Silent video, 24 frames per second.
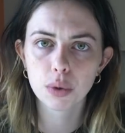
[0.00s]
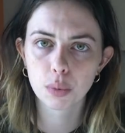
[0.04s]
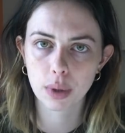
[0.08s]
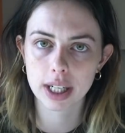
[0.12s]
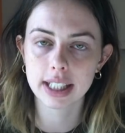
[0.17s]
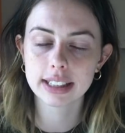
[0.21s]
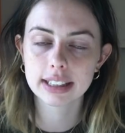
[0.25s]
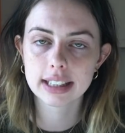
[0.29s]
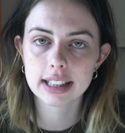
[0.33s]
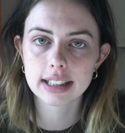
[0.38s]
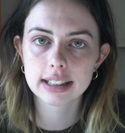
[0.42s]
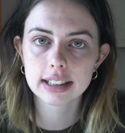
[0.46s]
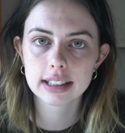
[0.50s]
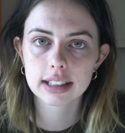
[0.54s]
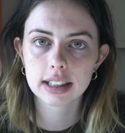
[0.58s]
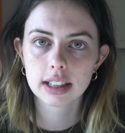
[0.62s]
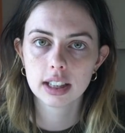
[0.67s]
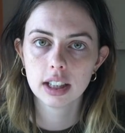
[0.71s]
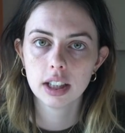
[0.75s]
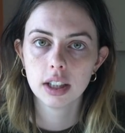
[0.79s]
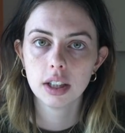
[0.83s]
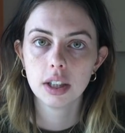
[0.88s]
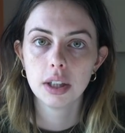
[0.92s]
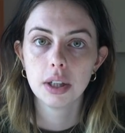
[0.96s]
racist.
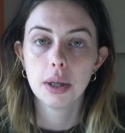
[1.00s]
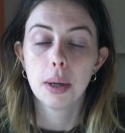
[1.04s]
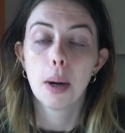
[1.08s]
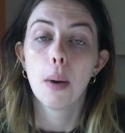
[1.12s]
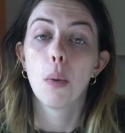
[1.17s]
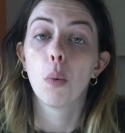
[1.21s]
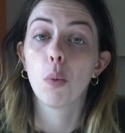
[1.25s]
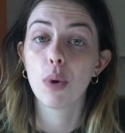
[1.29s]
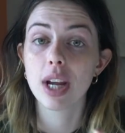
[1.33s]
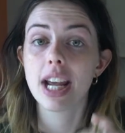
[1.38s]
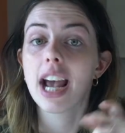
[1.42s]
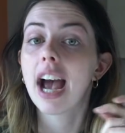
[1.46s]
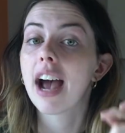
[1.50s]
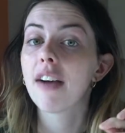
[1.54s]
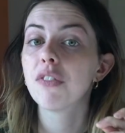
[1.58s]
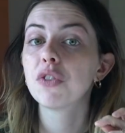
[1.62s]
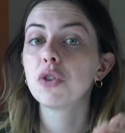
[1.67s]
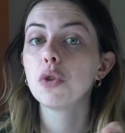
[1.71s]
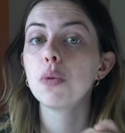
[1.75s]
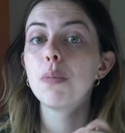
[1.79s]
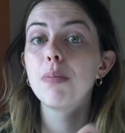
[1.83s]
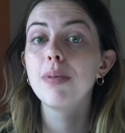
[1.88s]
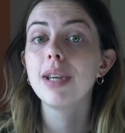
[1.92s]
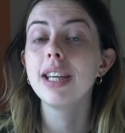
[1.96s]
We have
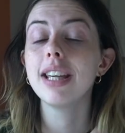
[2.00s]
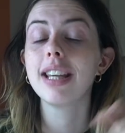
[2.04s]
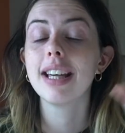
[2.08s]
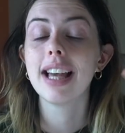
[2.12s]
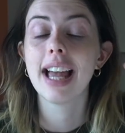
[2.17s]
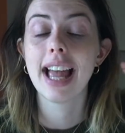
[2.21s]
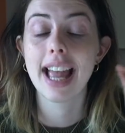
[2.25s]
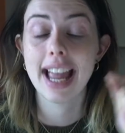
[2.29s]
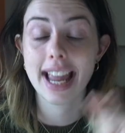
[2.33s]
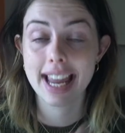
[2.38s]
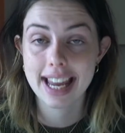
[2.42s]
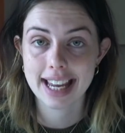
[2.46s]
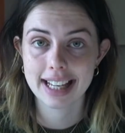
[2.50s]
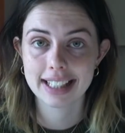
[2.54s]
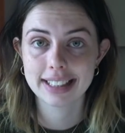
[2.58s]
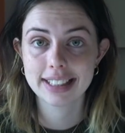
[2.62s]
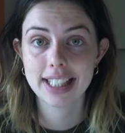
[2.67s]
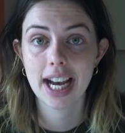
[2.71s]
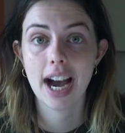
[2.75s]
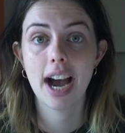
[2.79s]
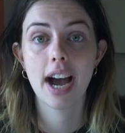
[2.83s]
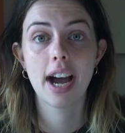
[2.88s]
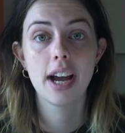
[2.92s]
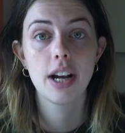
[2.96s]
to be
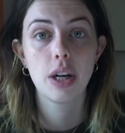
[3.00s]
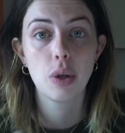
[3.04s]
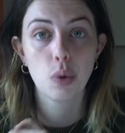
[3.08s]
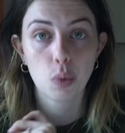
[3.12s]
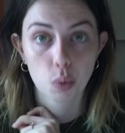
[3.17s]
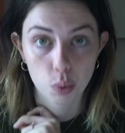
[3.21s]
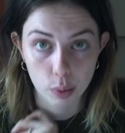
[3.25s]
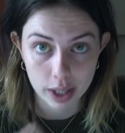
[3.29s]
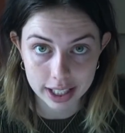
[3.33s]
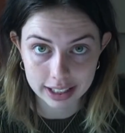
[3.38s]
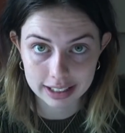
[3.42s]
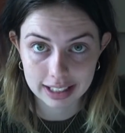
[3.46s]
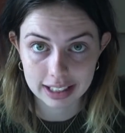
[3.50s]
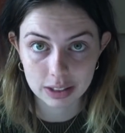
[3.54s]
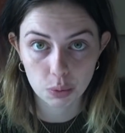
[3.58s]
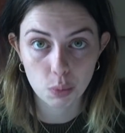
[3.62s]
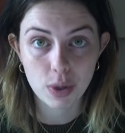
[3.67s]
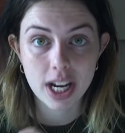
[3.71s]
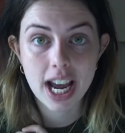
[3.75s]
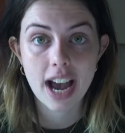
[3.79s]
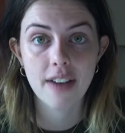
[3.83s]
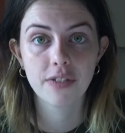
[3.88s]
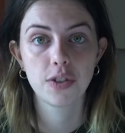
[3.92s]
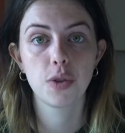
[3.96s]
anti-racist.
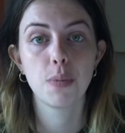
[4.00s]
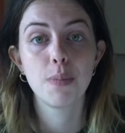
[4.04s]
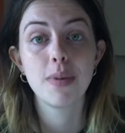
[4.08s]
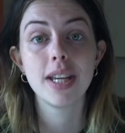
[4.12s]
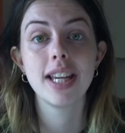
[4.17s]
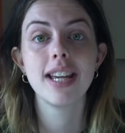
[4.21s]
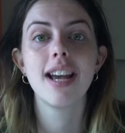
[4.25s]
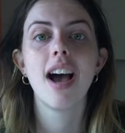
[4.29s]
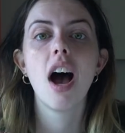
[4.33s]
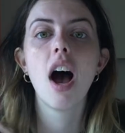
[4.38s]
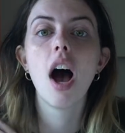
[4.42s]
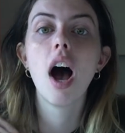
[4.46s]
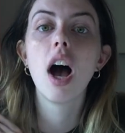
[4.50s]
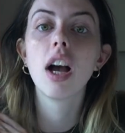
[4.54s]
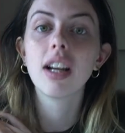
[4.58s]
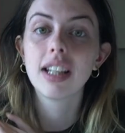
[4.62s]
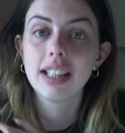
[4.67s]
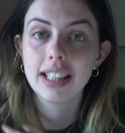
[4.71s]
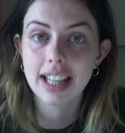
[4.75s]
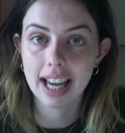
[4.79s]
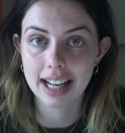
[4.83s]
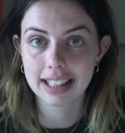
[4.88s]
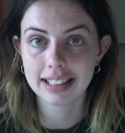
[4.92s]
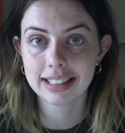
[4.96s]
We have to be
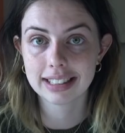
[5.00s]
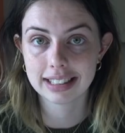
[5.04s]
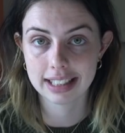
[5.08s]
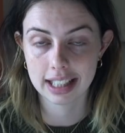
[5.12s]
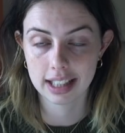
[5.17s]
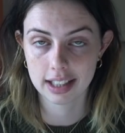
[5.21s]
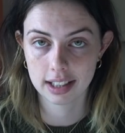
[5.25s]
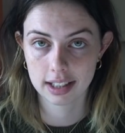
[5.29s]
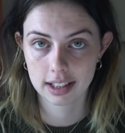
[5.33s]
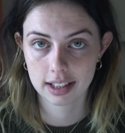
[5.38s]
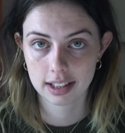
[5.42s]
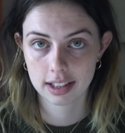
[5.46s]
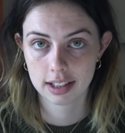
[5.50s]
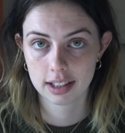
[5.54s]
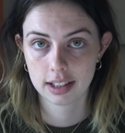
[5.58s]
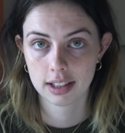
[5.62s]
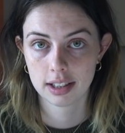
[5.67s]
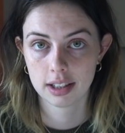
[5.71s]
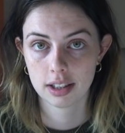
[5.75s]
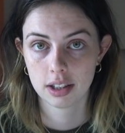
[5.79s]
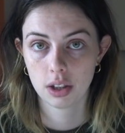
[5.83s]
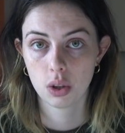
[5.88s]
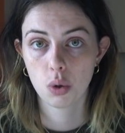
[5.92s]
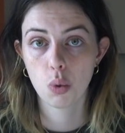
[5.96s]
against it.
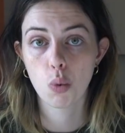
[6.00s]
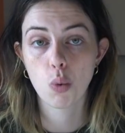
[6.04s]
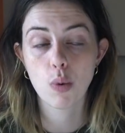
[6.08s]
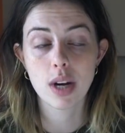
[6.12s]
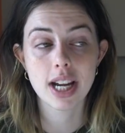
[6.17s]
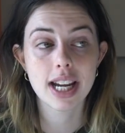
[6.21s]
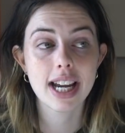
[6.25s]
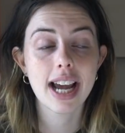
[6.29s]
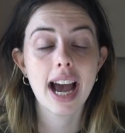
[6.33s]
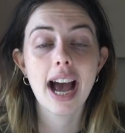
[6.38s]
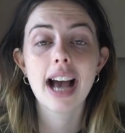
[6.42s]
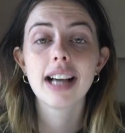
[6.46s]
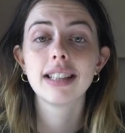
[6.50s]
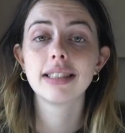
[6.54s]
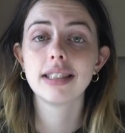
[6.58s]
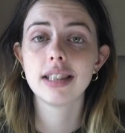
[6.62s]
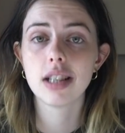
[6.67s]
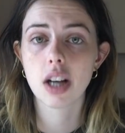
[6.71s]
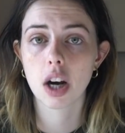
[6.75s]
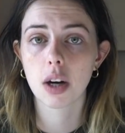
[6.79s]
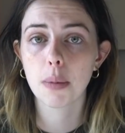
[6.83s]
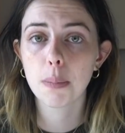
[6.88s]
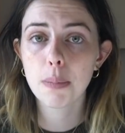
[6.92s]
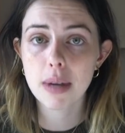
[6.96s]
We as
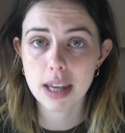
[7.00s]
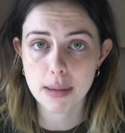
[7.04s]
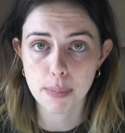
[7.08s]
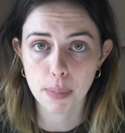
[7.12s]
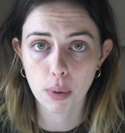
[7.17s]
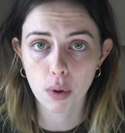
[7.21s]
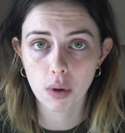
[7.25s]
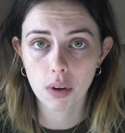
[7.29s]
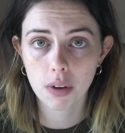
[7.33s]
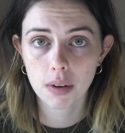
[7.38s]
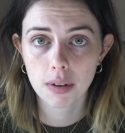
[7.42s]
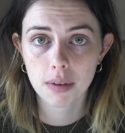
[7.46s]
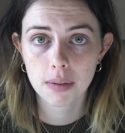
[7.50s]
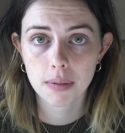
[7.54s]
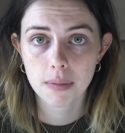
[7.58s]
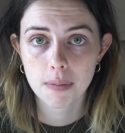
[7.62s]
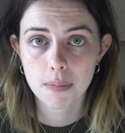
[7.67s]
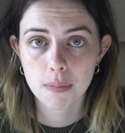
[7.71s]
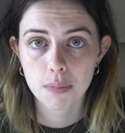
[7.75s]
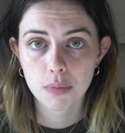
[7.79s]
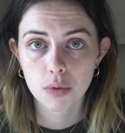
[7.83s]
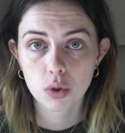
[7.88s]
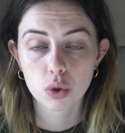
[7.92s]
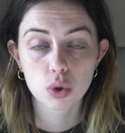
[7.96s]
young people,
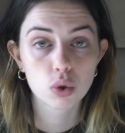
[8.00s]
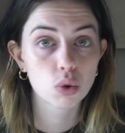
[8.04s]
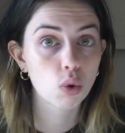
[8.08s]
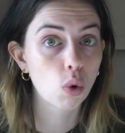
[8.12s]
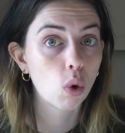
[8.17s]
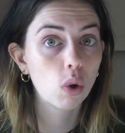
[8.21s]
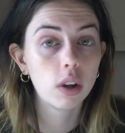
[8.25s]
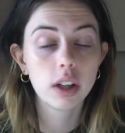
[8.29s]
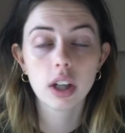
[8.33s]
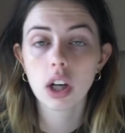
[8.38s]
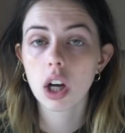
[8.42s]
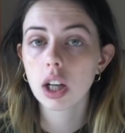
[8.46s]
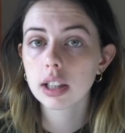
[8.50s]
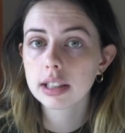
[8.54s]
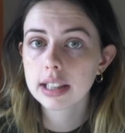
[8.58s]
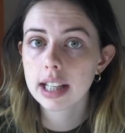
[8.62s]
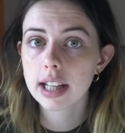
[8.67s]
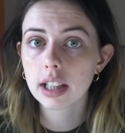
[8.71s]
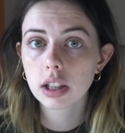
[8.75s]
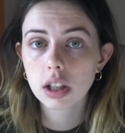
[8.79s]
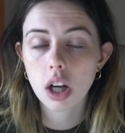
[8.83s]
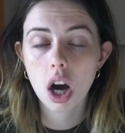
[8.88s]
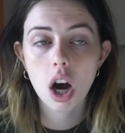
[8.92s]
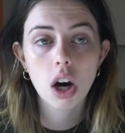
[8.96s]
scrolling on
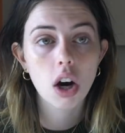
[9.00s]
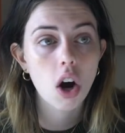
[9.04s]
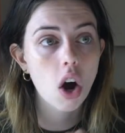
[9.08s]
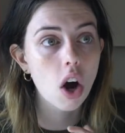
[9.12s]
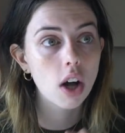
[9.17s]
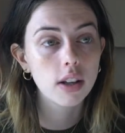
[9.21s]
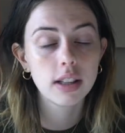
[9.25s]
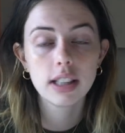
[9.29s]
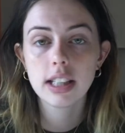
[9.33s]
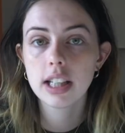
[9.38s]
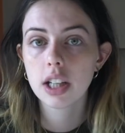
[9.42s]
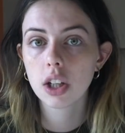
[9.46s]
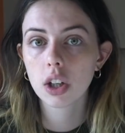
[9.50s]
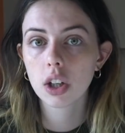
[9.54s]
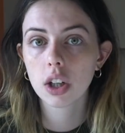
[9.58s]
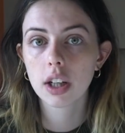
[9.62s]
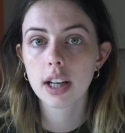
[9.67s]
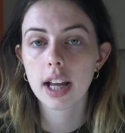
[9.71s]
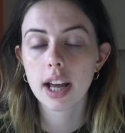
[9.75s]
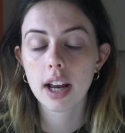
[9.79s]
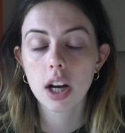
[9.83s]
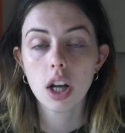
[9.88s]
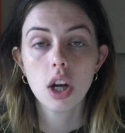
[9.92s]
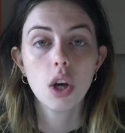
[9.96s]
TikTok, on the
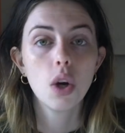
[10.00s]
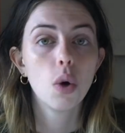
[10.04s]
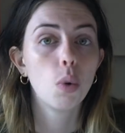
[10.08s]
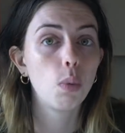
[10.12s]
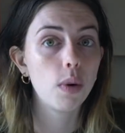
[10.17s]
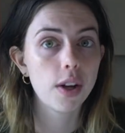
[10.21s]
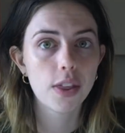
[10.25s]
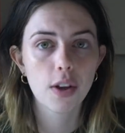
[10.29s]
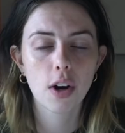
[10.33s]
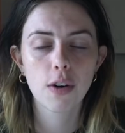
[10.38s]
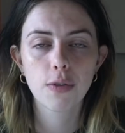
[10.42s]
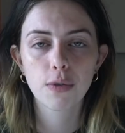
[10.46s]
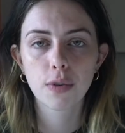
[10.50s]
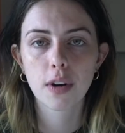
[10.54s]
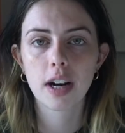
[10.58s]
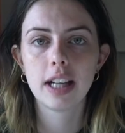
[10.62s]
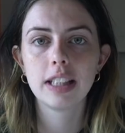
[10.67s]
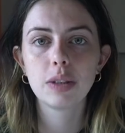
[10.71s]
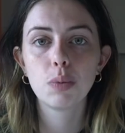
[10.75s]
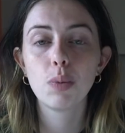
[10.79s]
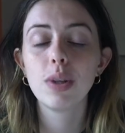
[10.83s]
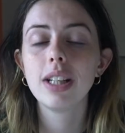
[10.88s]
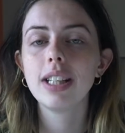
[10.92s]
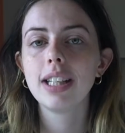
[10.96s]
internet, with our
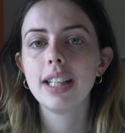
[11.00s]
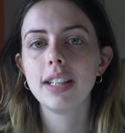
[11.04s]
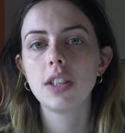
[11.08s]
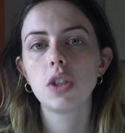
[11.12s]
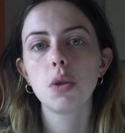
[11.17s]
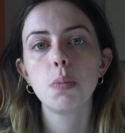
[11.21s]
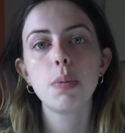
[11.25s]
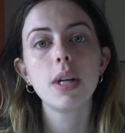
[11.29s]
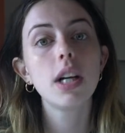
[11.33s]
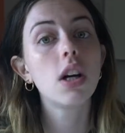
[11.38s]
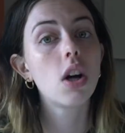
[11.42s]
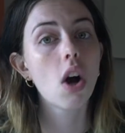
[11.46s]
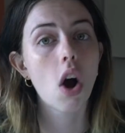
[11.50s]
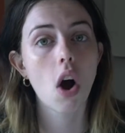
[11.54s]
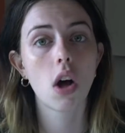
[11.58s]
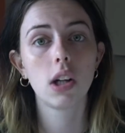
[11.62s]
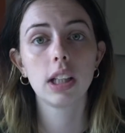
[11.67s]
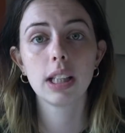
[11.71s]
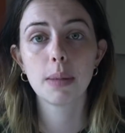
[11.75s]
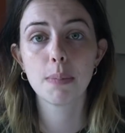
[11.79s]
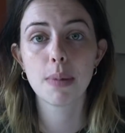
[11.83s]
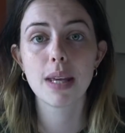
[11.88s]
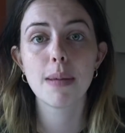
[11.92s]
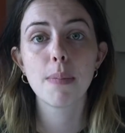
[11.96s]
friends, we need to be
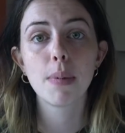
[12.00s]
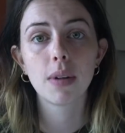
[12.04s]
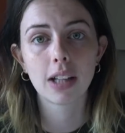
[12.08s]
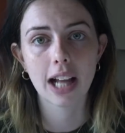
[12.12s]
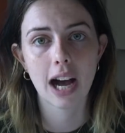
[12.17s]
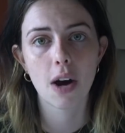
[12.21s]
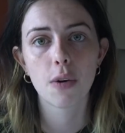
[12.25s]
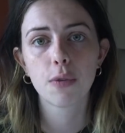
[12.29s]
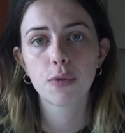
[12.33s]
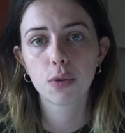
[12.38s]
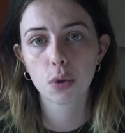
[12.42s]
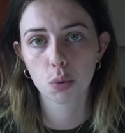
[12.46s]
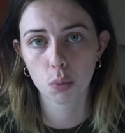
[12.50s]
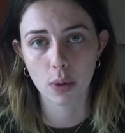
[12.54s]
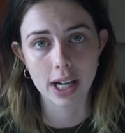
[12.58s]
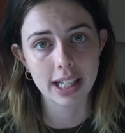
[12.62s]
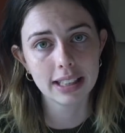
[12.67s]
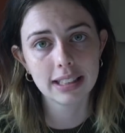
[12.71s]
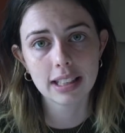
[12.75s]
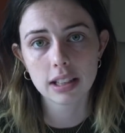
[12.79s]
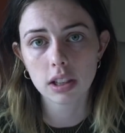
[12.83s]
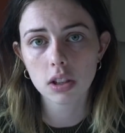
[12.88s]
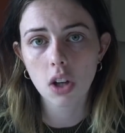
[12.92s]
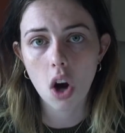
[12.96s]
calling people out for
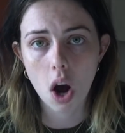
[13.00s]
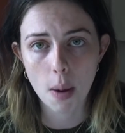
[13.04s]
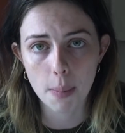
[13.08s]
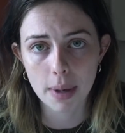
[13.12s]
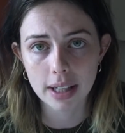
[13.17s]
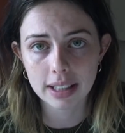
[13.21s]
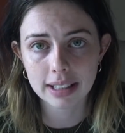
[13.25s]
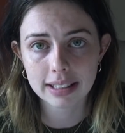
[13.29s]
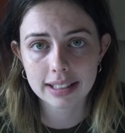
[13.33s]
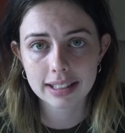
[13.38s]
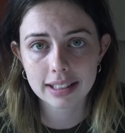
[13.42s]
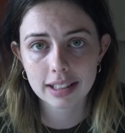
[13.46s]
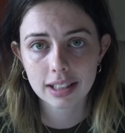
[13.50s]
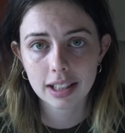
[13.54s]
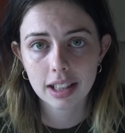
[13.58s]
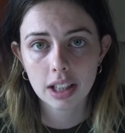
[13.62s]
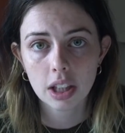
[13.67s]
racist comments.